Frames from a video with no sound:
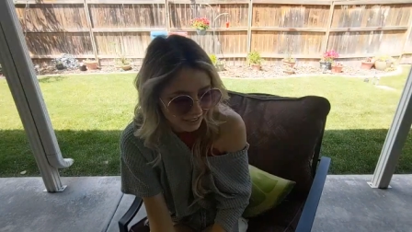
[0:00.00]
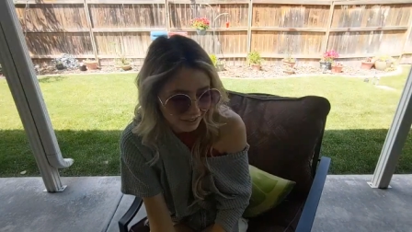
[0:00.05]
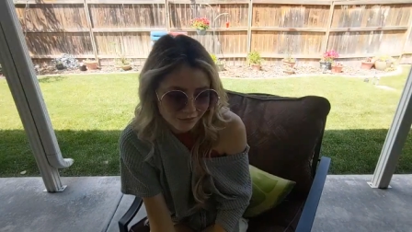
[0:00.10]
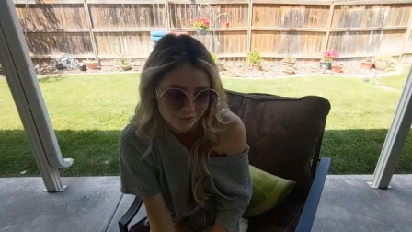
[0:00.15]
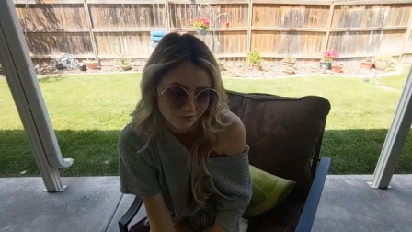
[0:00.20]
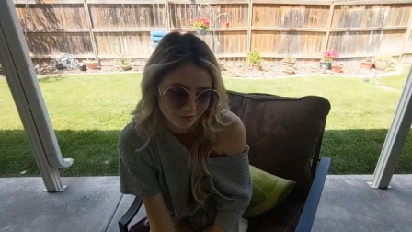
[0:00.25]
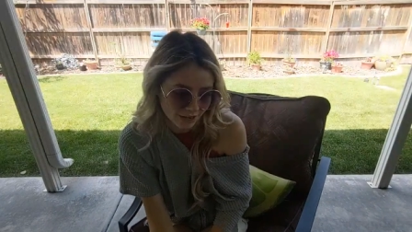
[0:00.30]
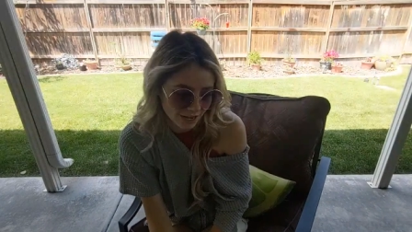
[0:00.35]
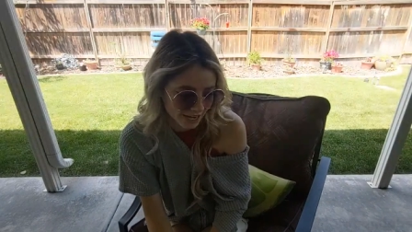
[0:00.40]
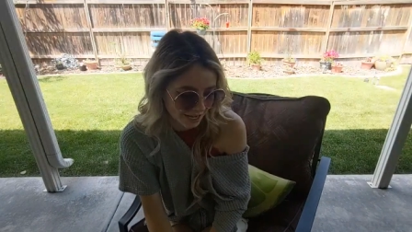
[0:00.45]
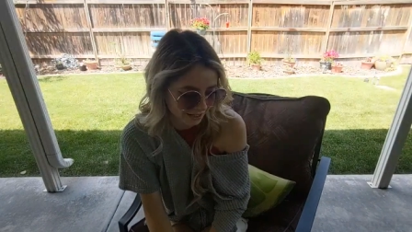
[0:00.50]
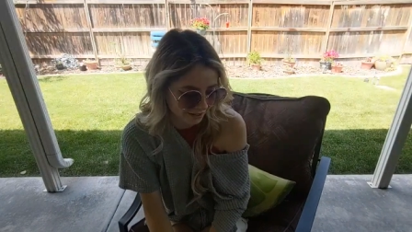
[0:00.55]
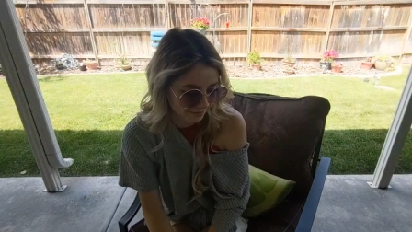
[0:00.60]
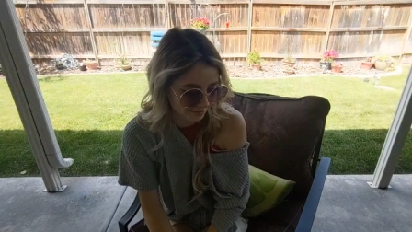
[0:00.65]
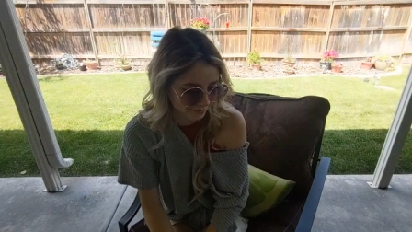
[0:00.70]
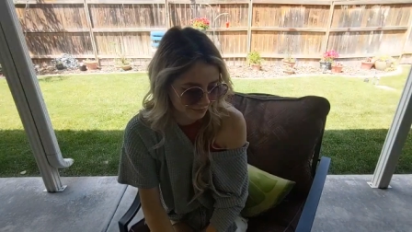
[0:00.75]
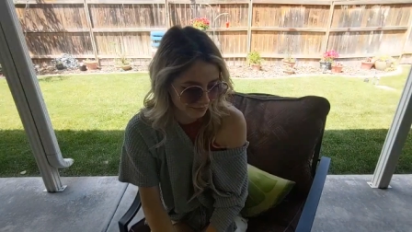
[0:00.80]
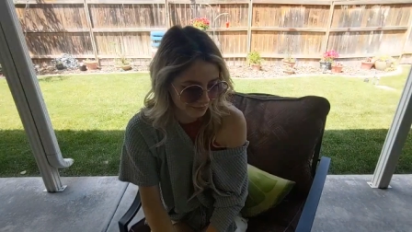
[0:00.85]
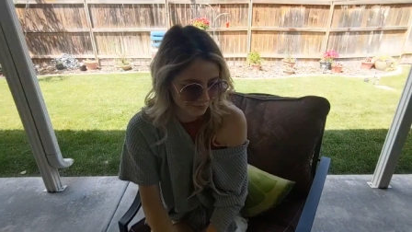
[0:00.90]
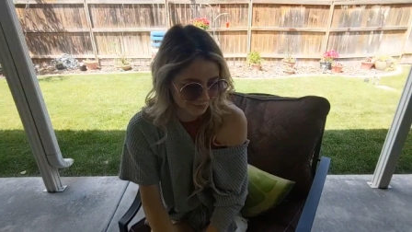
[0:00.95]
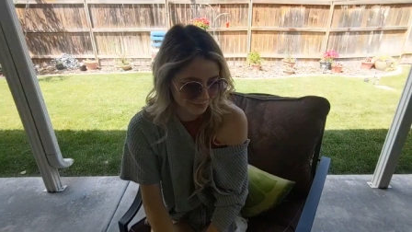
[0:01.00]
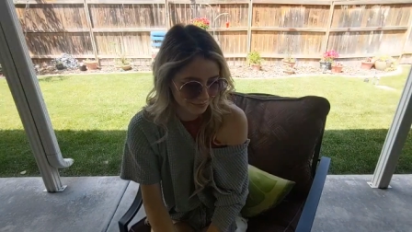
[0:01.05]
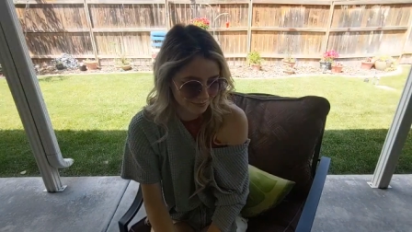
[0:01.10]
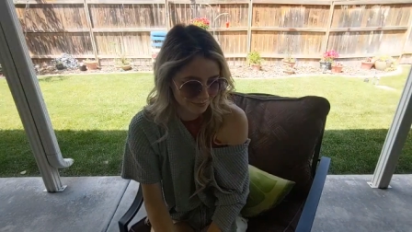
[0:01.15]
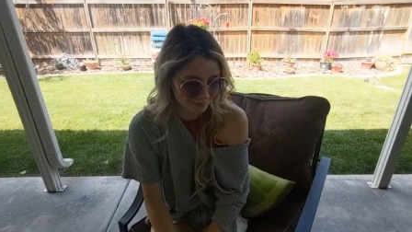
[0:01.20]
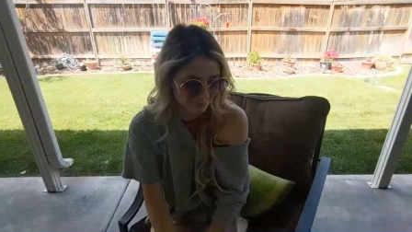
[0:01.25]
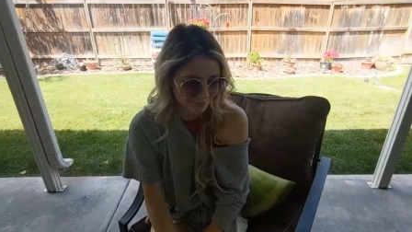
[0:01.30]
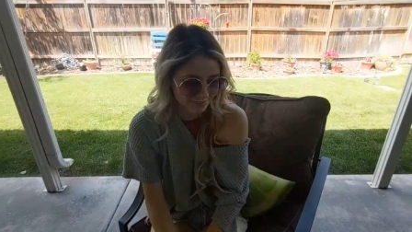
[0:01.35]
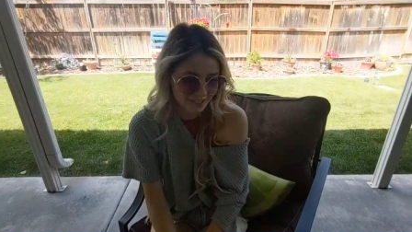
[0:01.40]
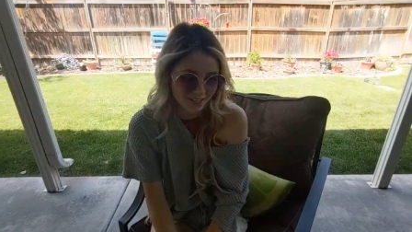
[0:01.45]
they're fine.
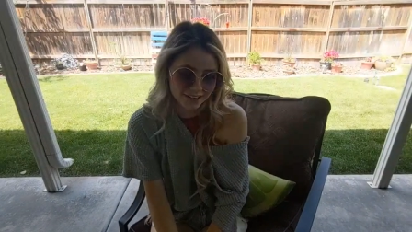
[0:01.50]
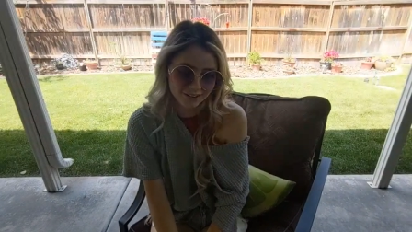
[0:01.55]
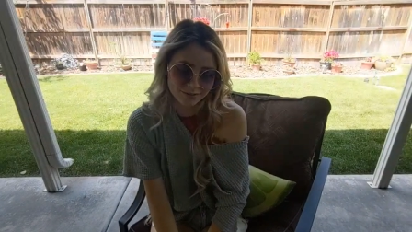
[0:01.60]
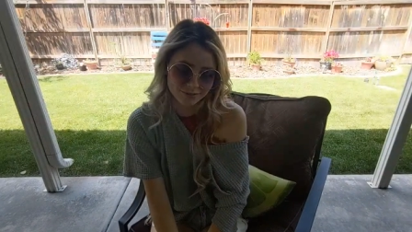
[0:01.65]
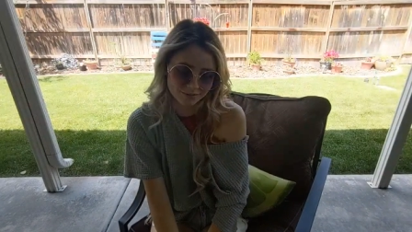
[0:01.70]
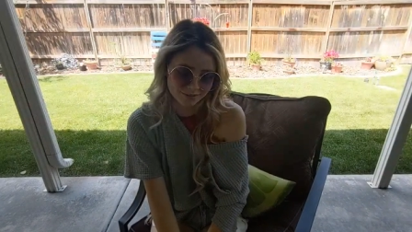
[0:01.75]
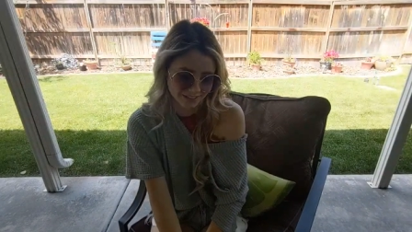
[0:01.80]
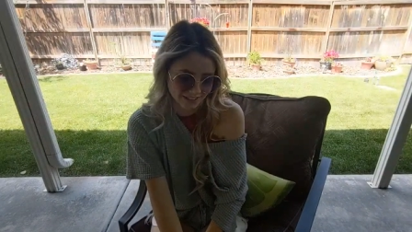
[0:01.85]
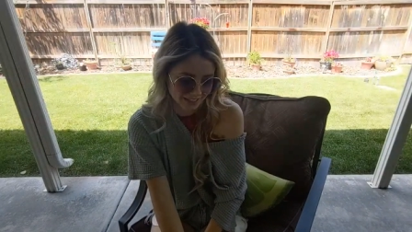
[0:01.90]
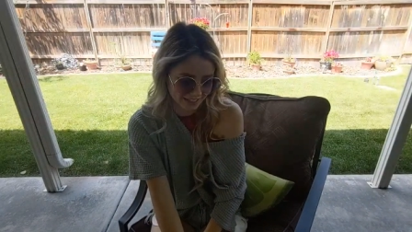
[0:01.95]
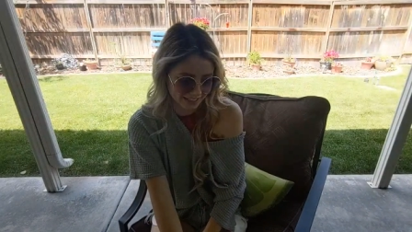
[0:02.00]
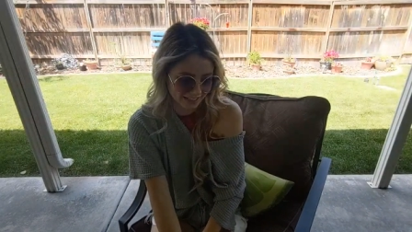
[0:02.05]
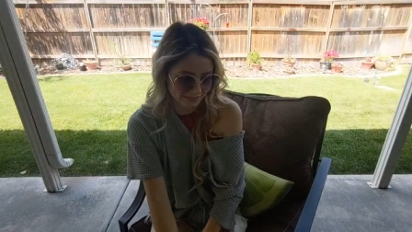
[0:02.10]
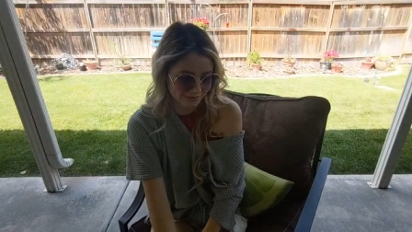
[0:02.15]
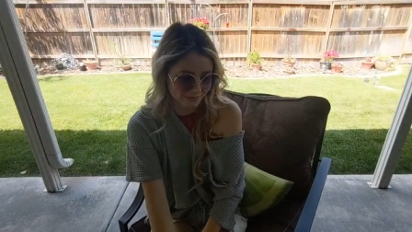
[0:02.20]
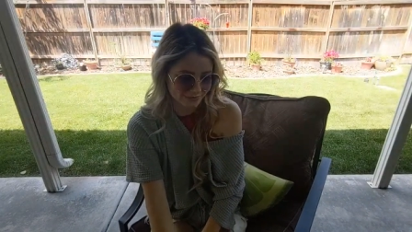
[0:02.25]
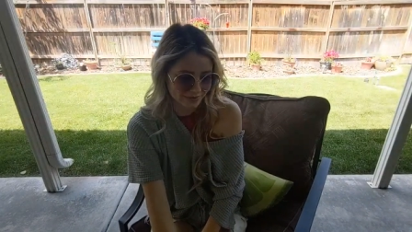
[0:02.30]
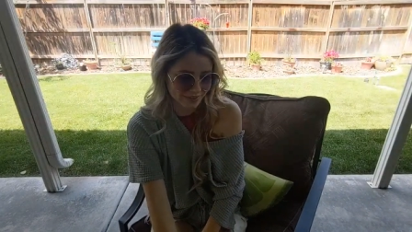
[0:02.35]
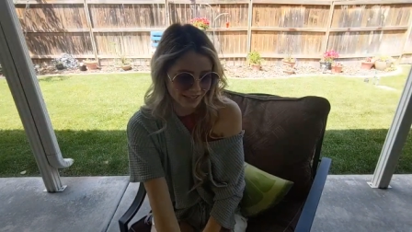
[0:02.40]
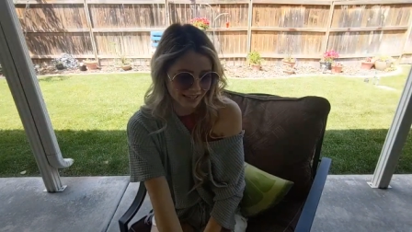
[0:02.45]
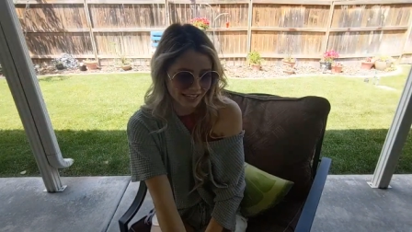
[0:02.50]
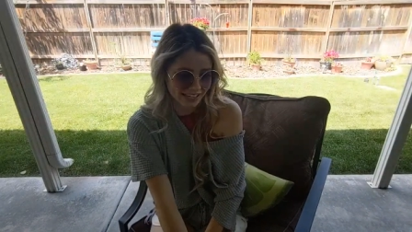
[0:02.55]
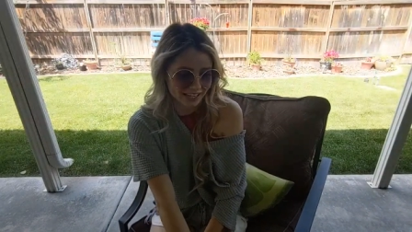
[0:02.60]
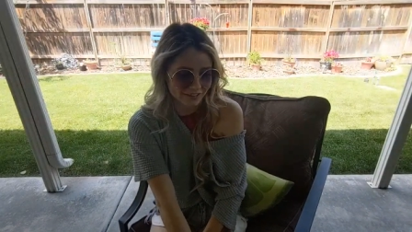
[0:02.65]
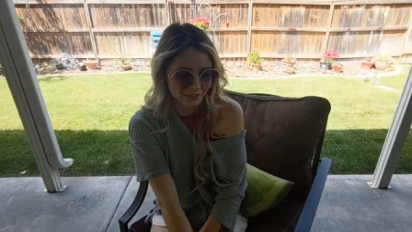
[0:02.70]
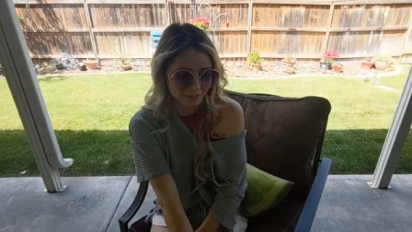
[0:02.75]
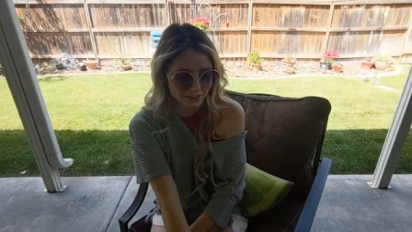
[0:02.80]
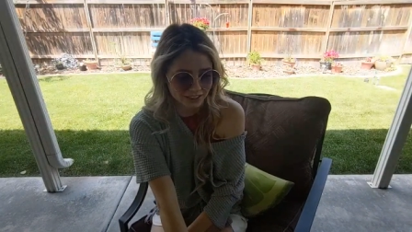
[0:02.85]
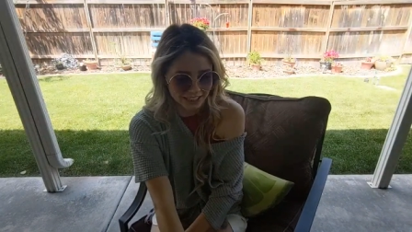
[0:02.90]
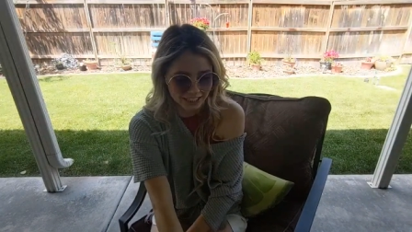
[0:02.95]
They're fine.
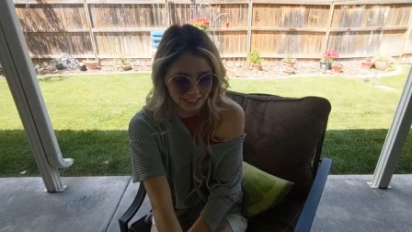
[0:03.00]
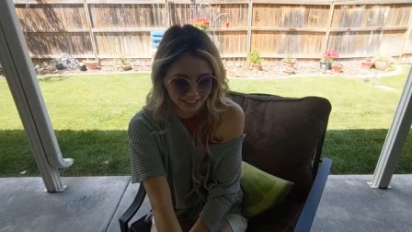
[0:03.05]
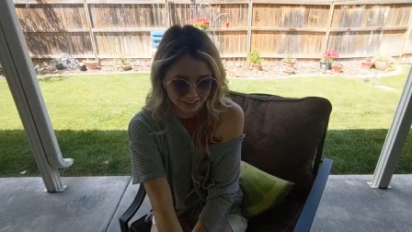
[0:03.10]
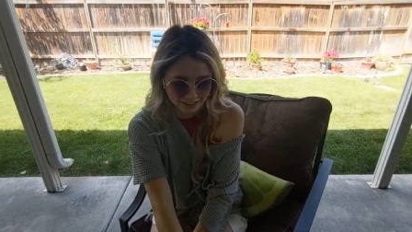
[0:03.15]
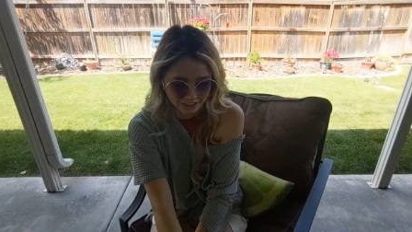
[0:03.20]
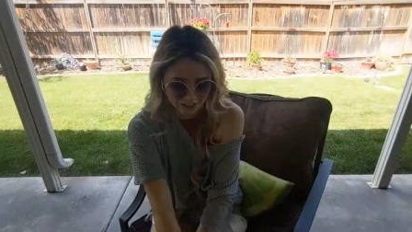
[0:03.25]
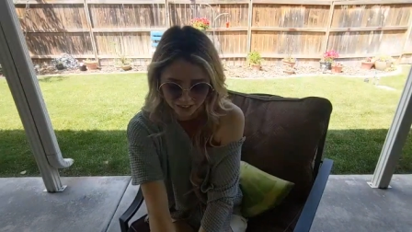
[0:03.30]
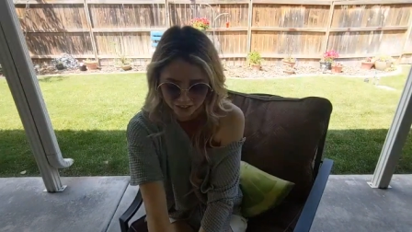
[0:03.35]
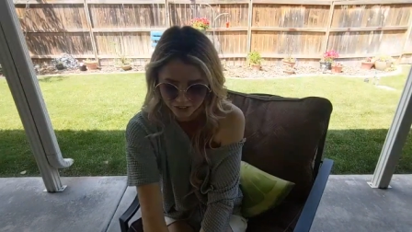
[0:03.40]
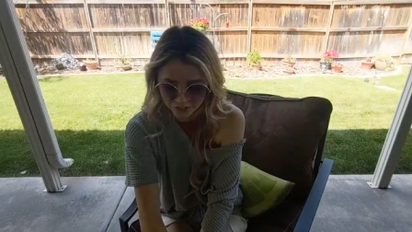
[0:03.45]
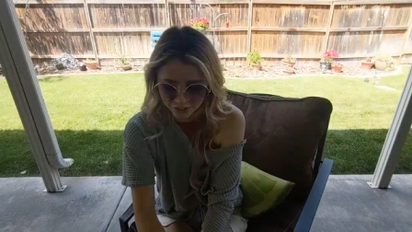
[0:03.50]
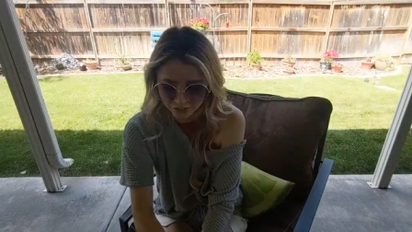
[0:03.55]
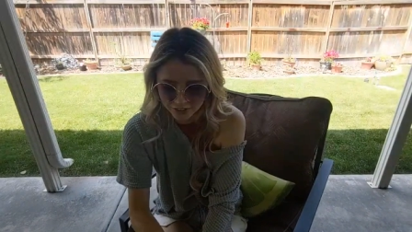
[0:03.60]
I've only hit on you